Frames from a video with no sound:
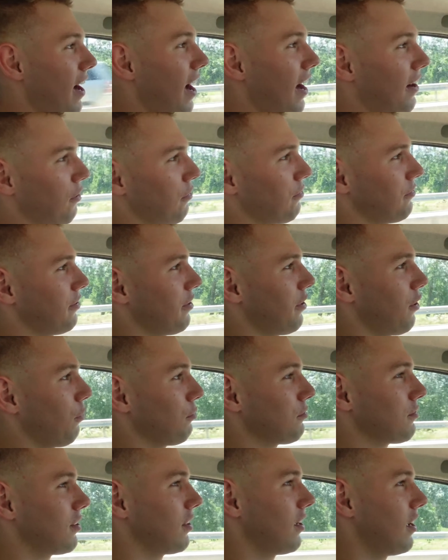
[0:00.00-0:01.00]
We are on the
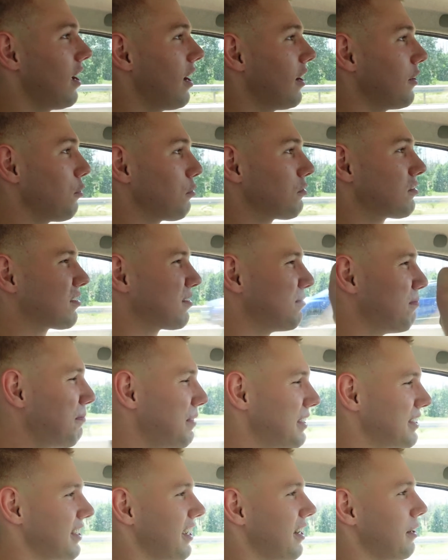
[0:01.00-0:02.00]
road. Those
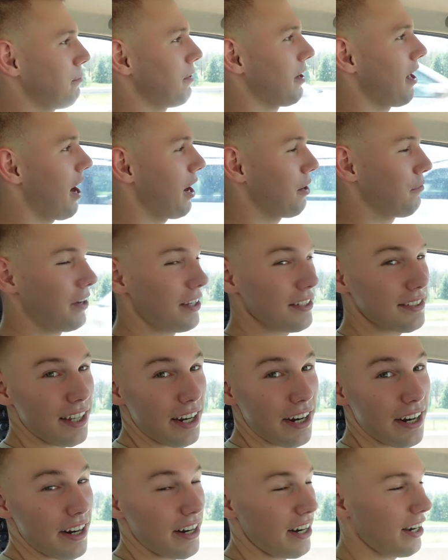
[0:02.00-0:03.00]
miserable highways
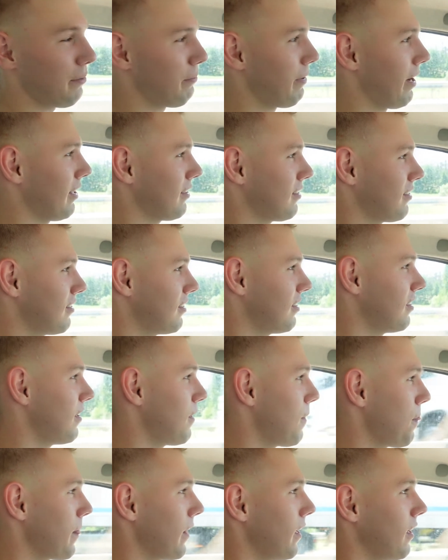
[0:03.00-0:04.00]
are really bad,
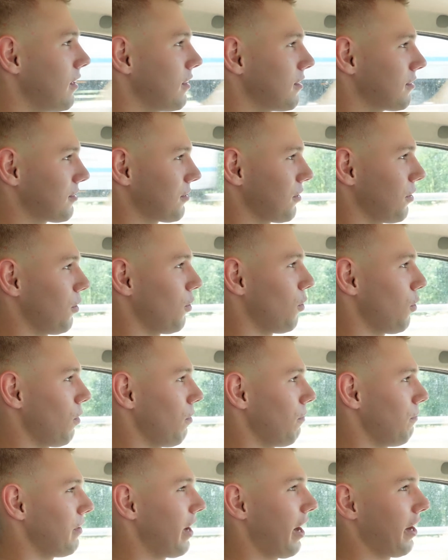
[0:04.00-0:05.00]
so
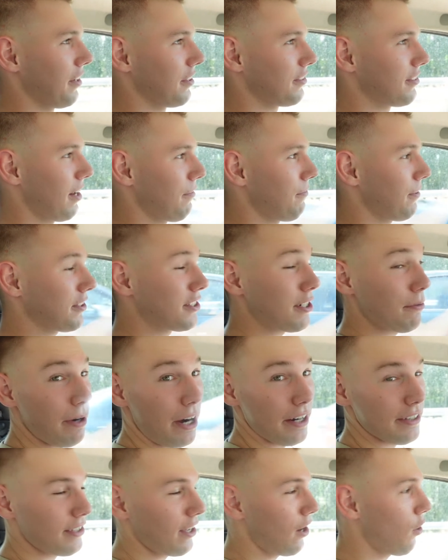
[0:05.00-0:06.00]
we are in the traffic jam
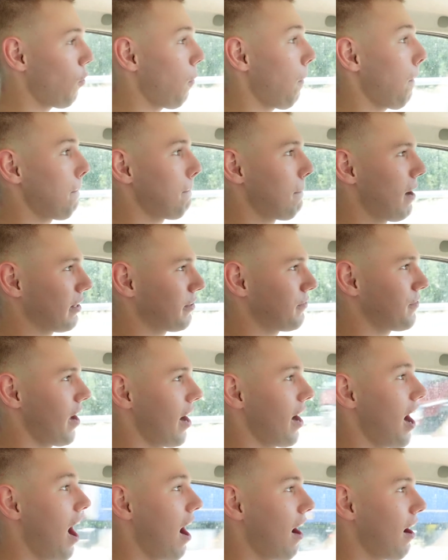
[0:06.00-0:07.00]
right now, but we
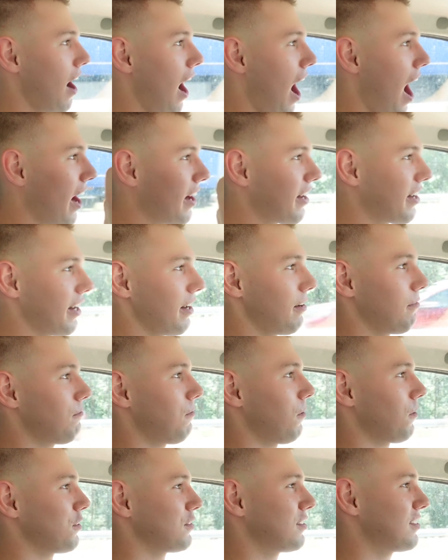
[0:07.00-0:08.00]
are hungry
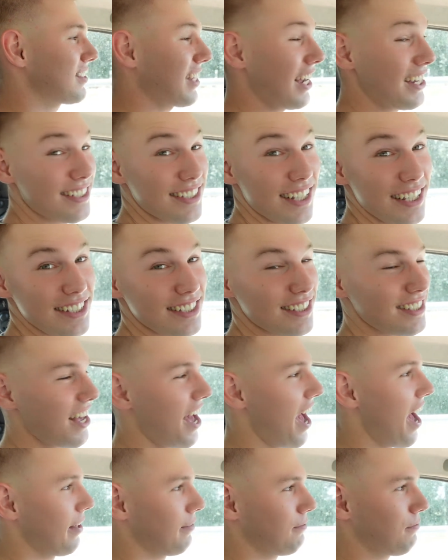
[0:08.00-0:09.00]
for the success
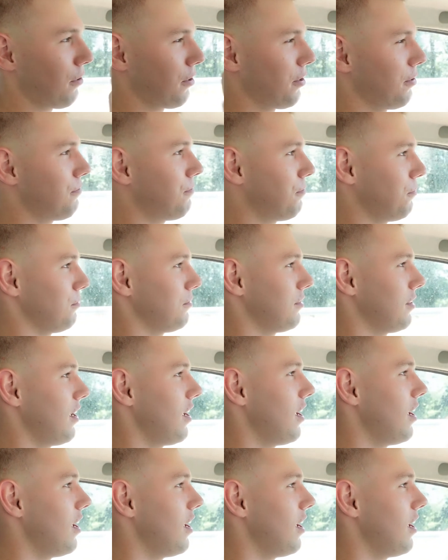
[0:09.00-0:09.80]
and for the food.